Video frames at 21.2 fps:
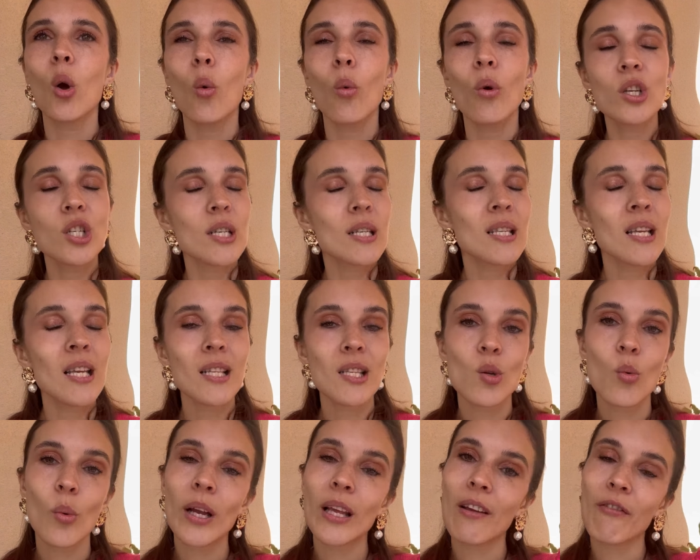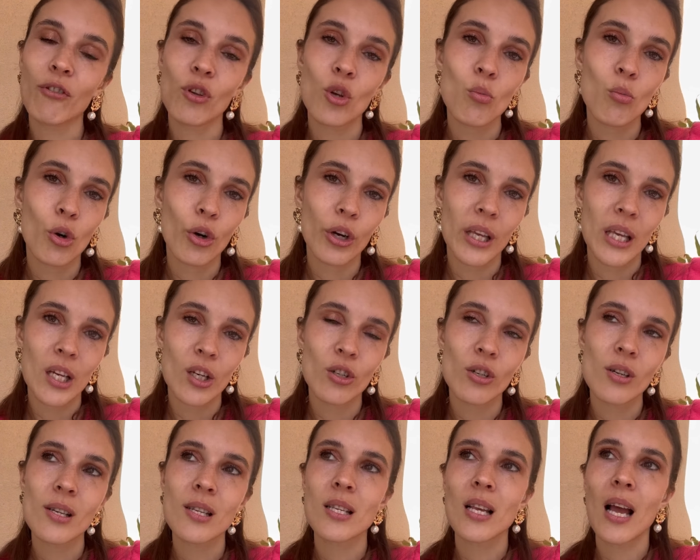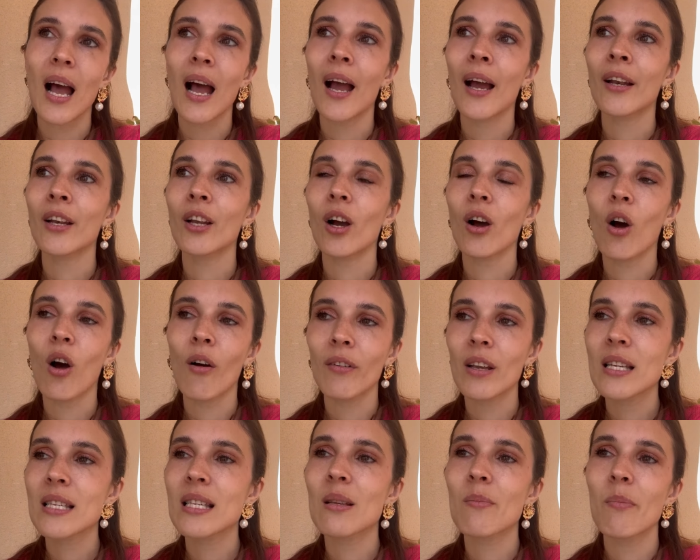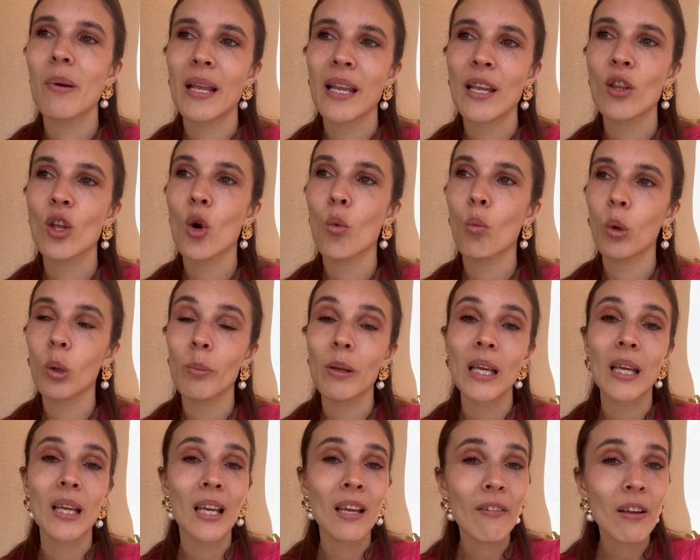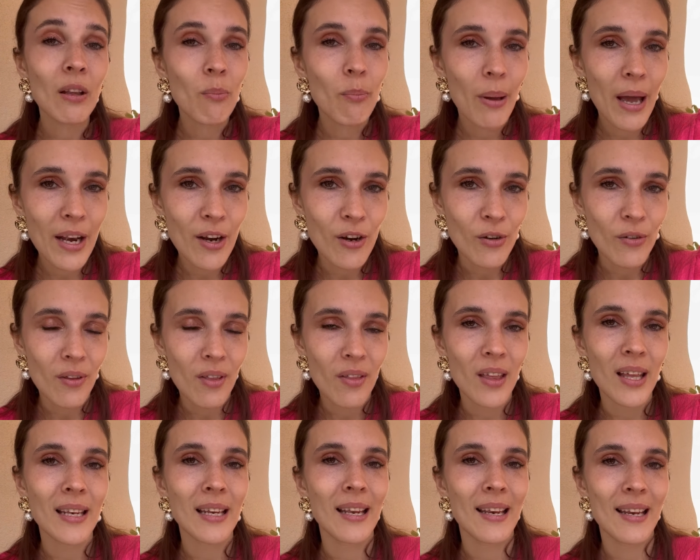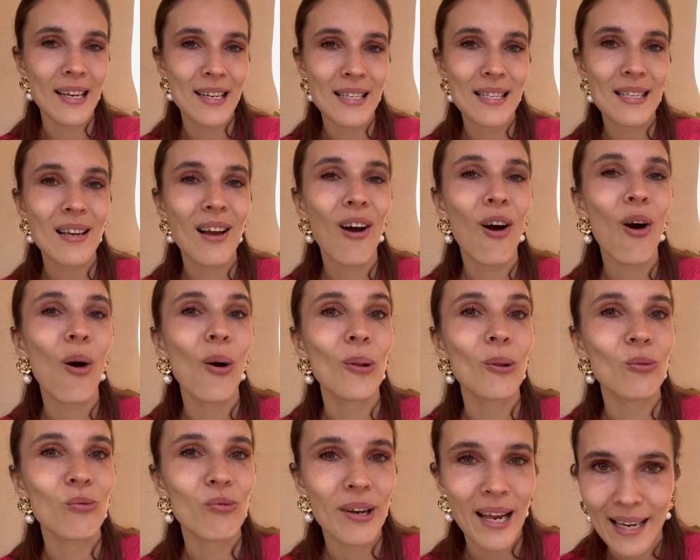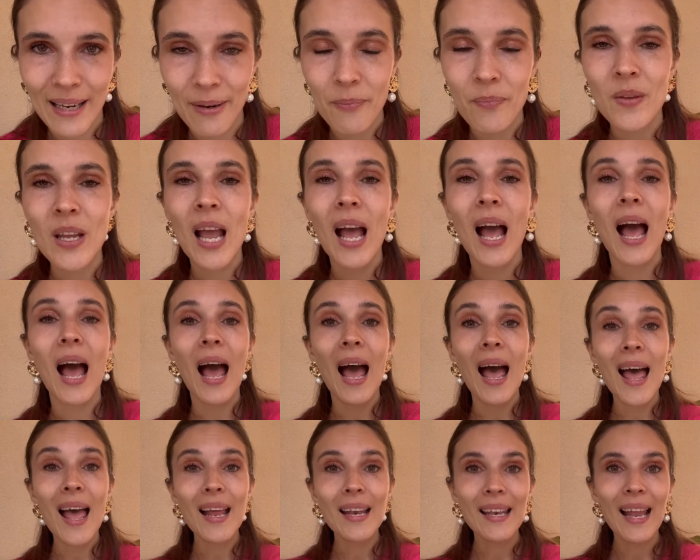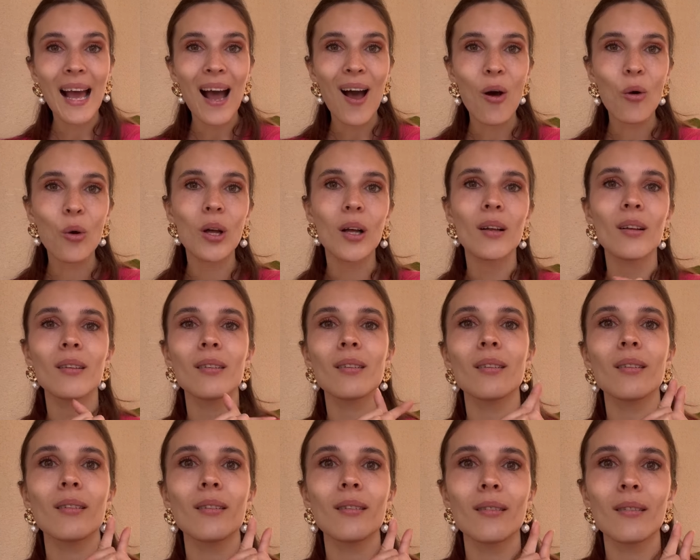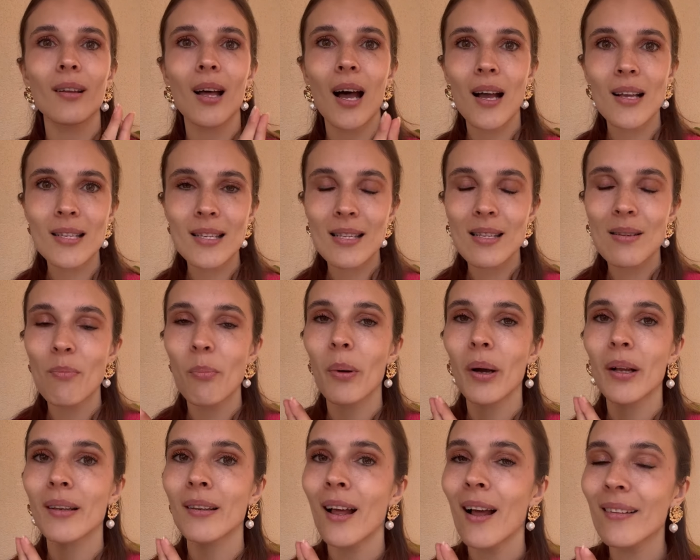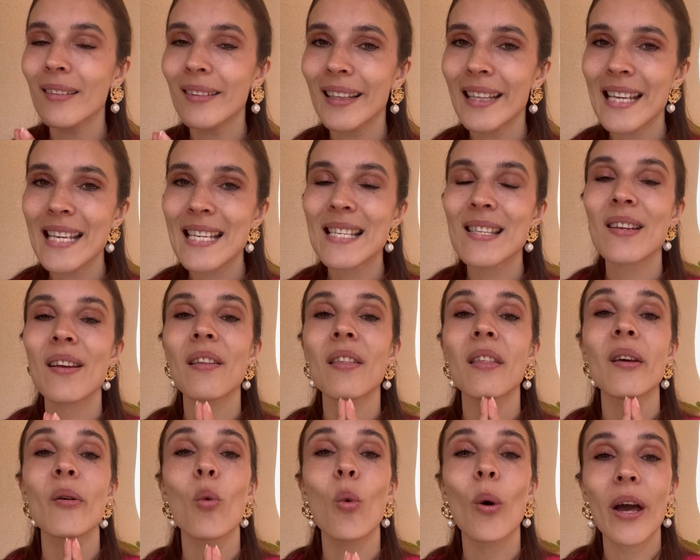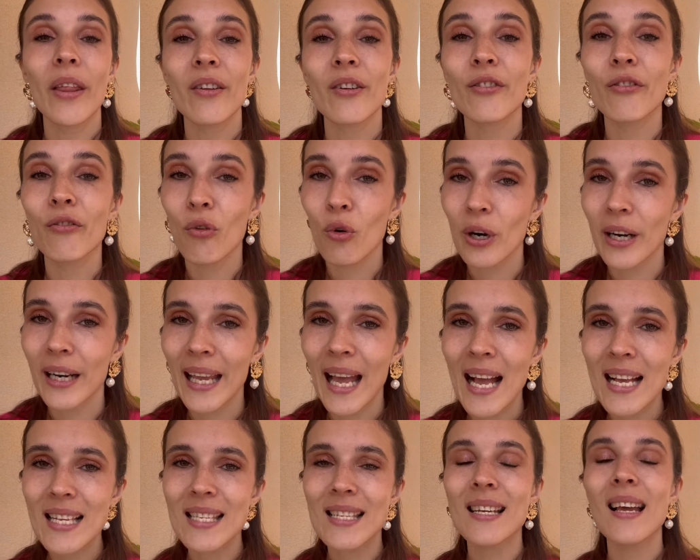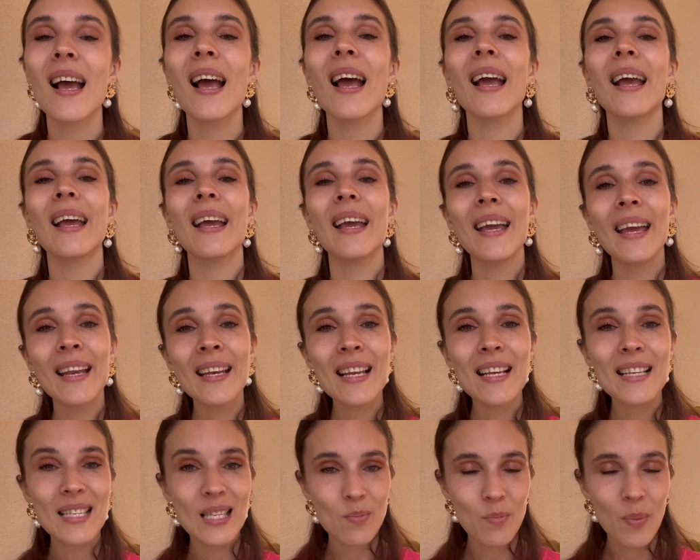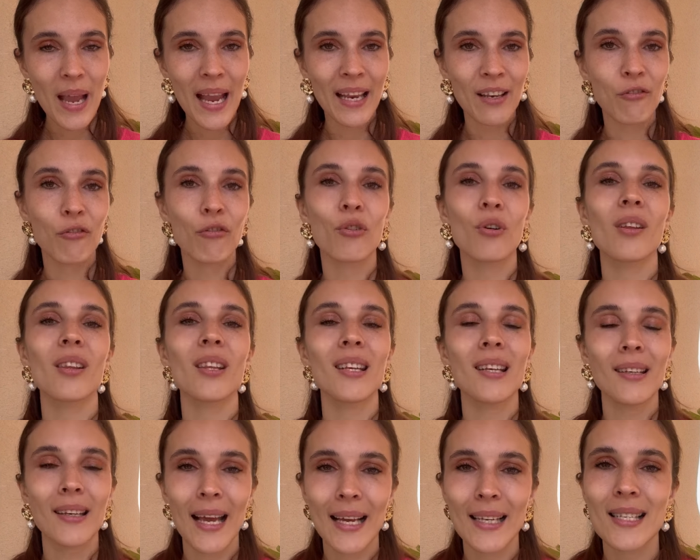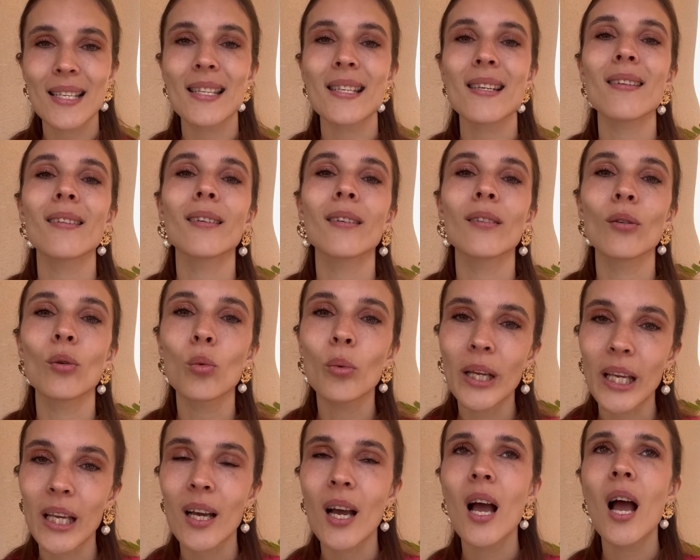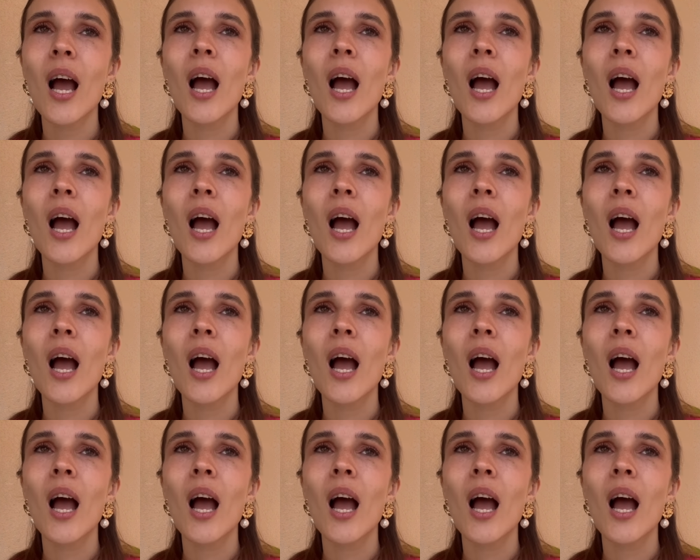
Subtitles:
we just need to wait a few more years. And obviously, Benidorm will be even better than it is already. And now, last but not least, the weather forecast in Spain for the next week.